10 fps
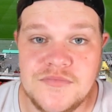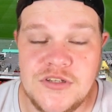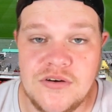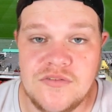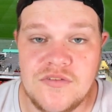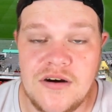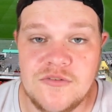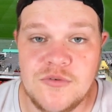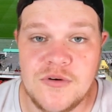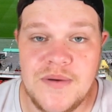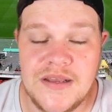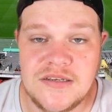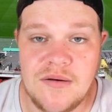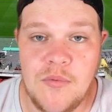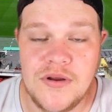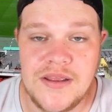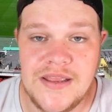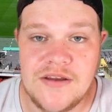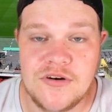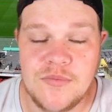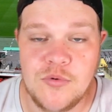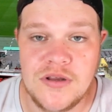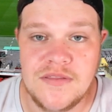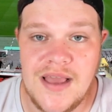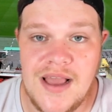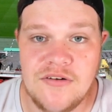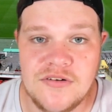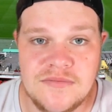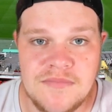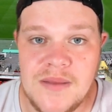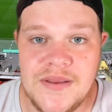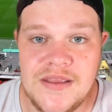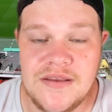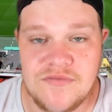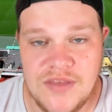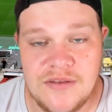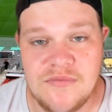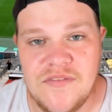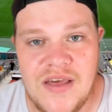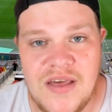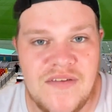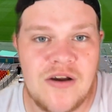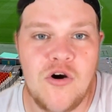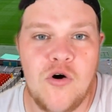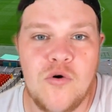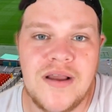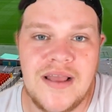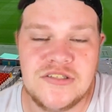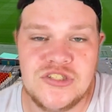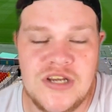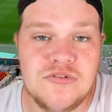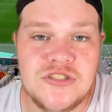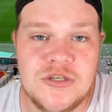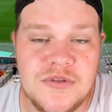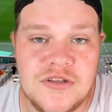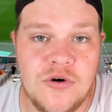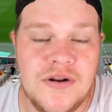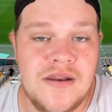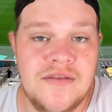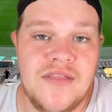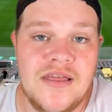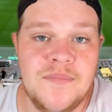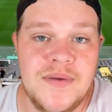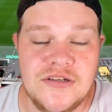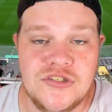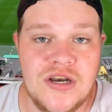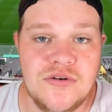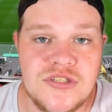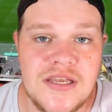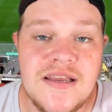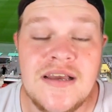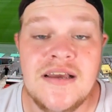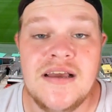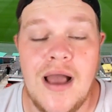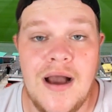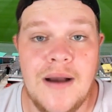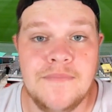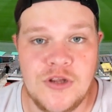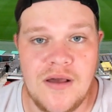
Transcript: You know, if Cardiff would have picked up a point here and a point there, and maybe if that goal against Chelsea wouldn't have gone in and they'd have beaten Chelsea, you know, a